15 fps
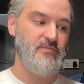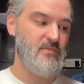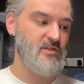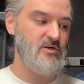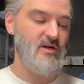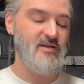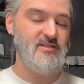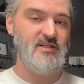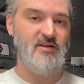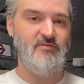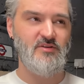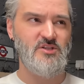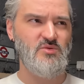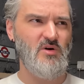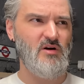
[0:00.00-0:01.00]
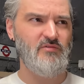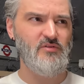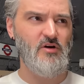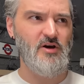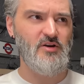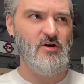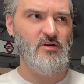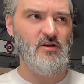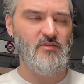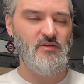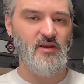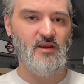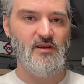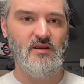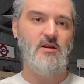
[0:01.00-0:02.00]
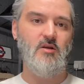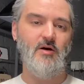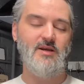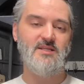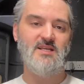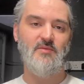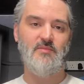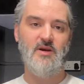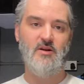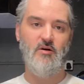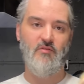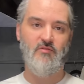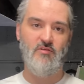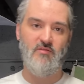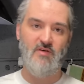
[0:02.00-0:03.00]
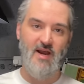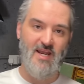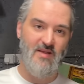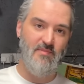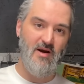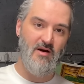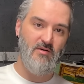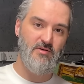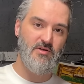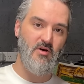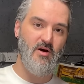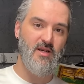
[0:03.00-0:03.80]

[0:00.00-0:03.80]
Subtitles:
So I listed it for £12.99, I think. Lottie sent me an offer of £8.